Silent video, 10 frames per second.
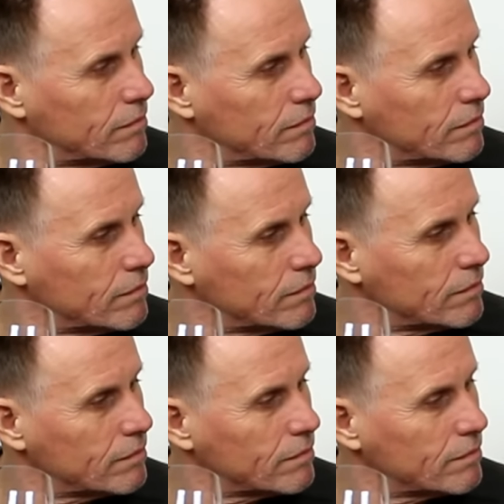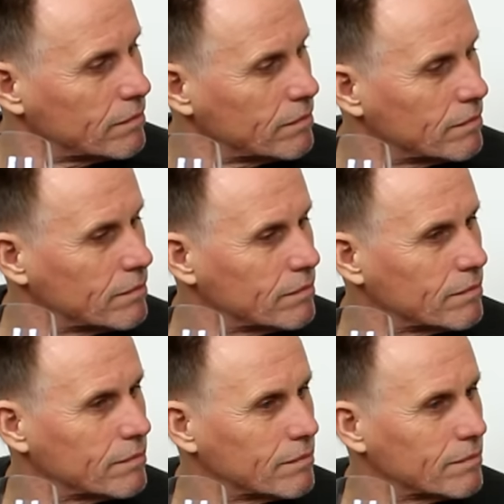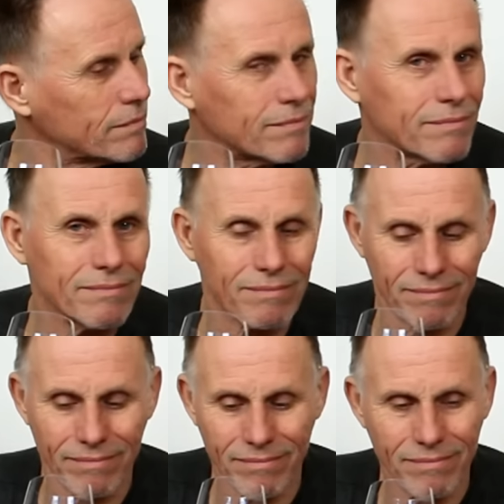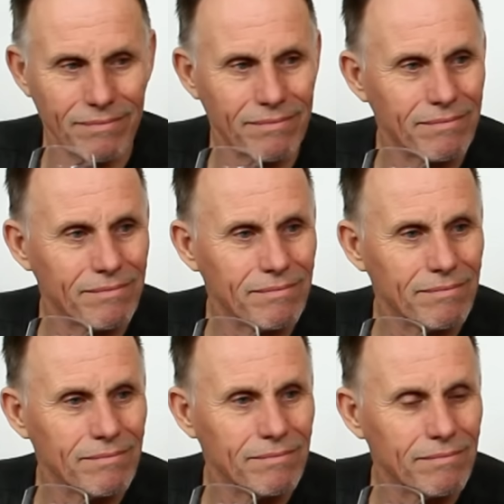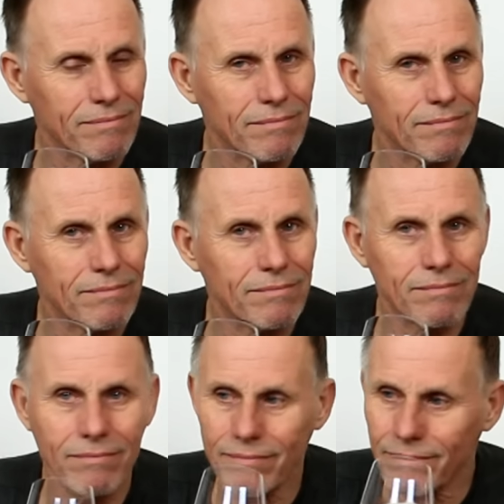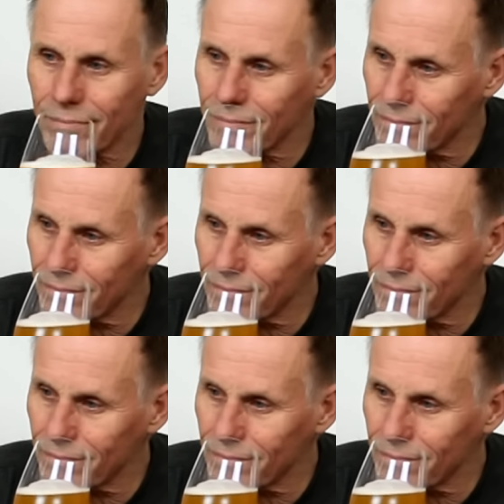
(silent)